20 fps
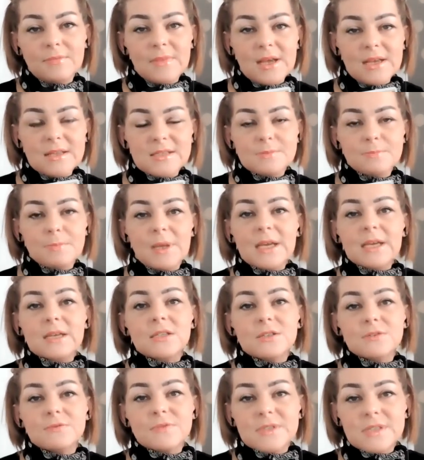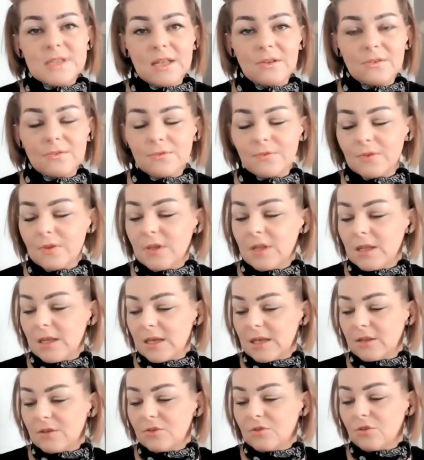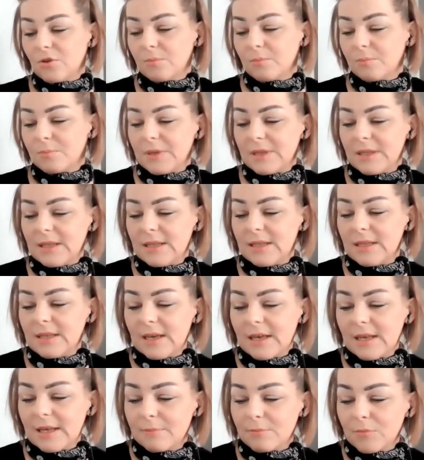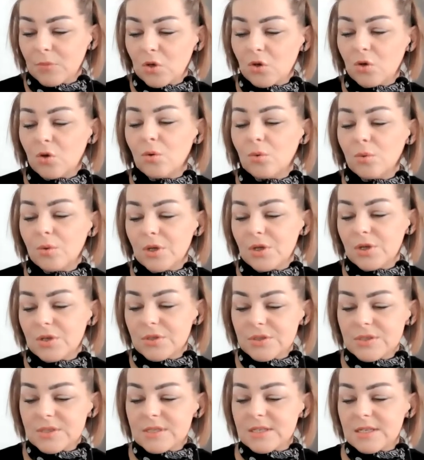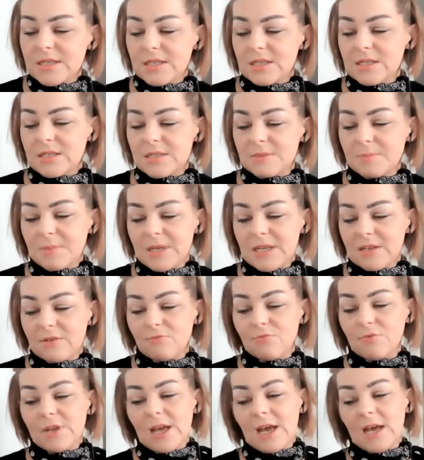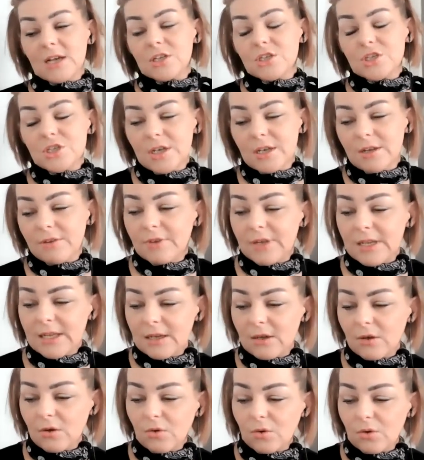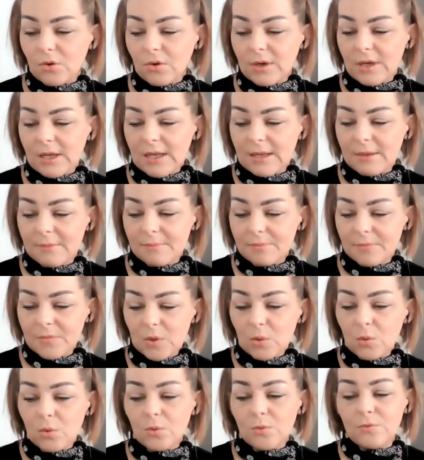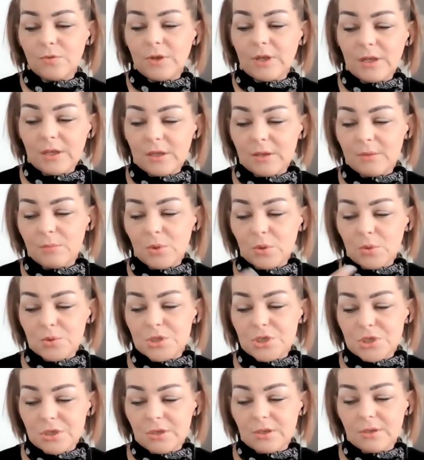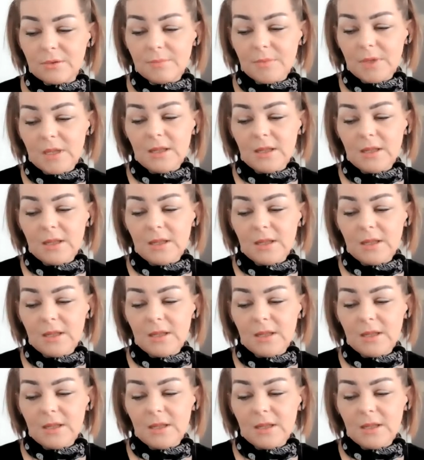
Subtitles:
aspect of self, and not be coerced into being reactionary or over emotional.